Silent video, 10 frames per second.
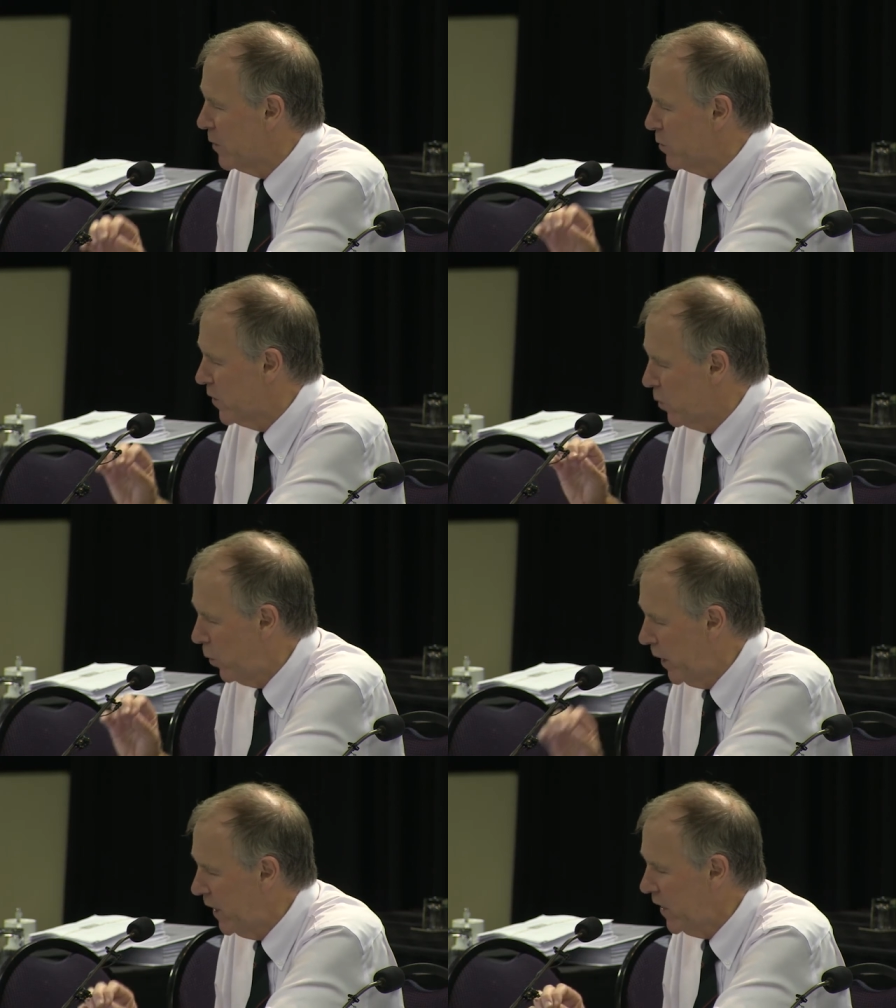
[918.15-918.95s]
it was the
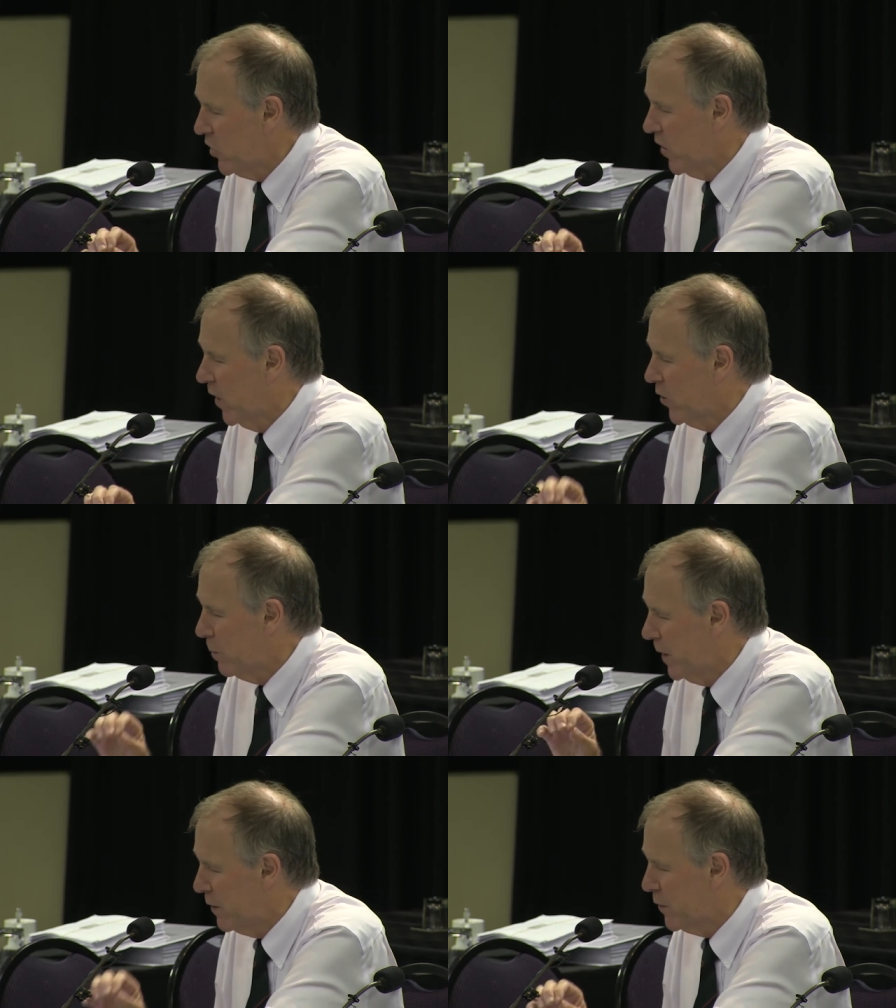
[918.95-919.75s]
weaning child who
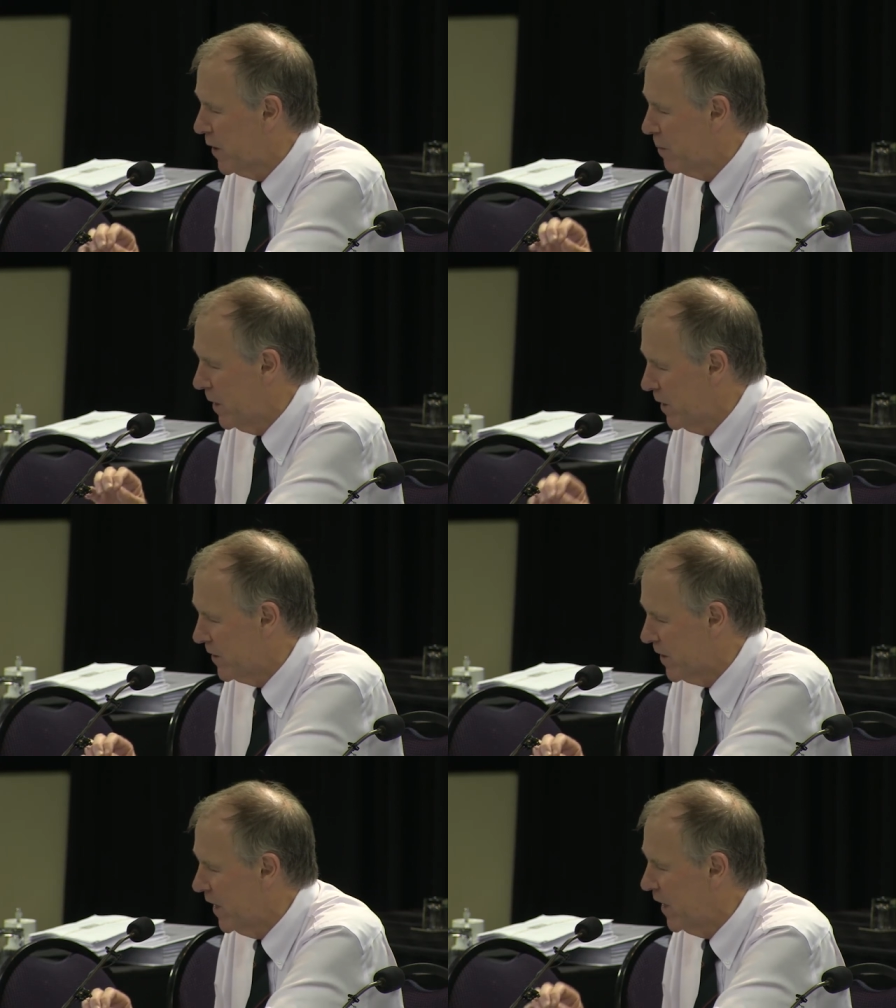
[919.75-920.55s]
benefited
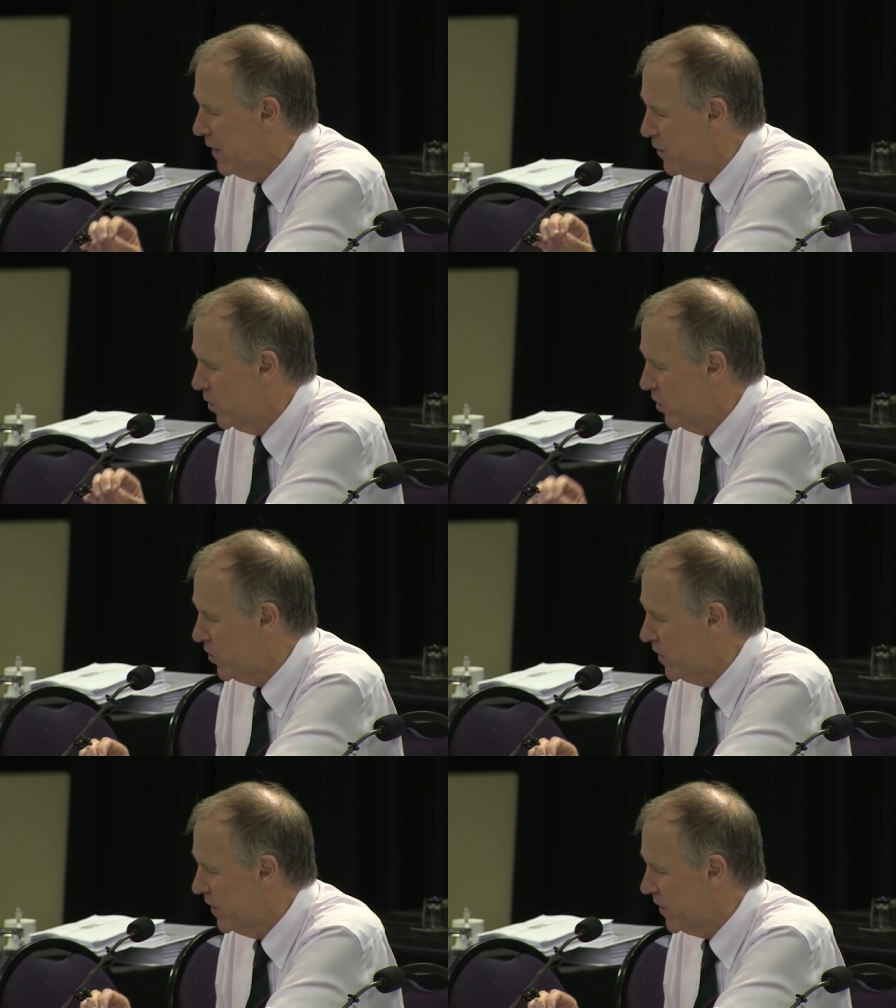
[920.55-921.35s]
most in an
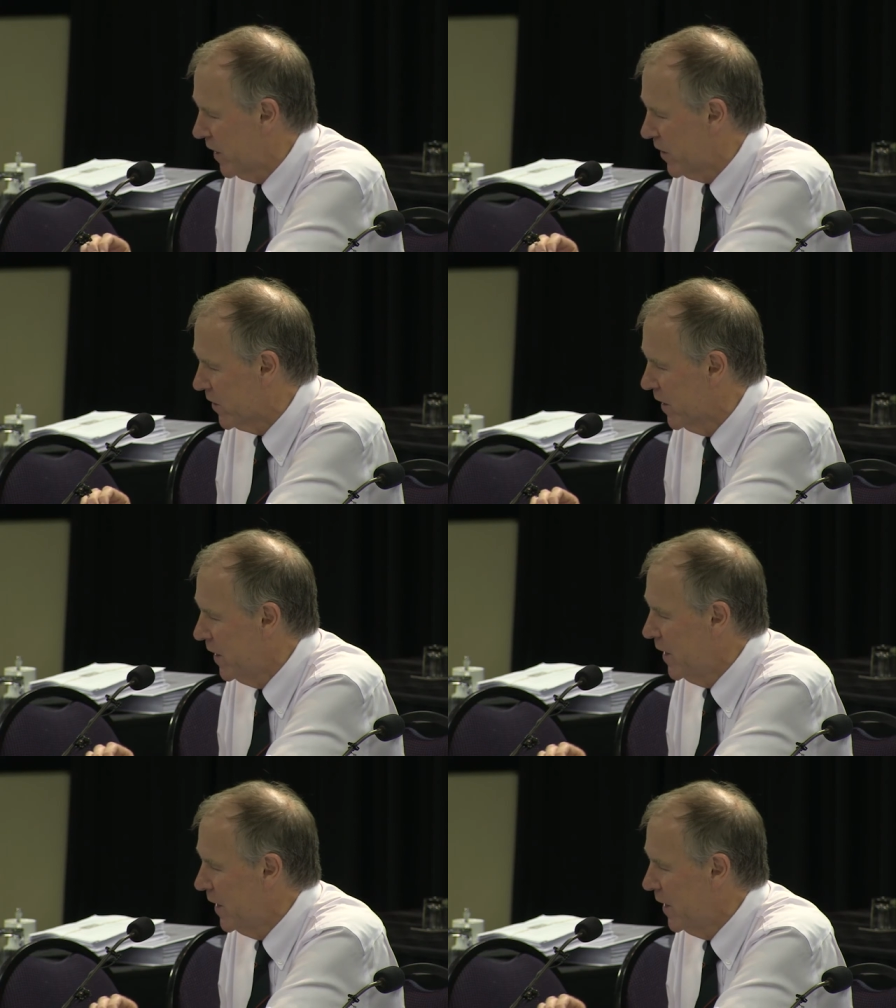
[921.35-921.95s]
evolutionary sense,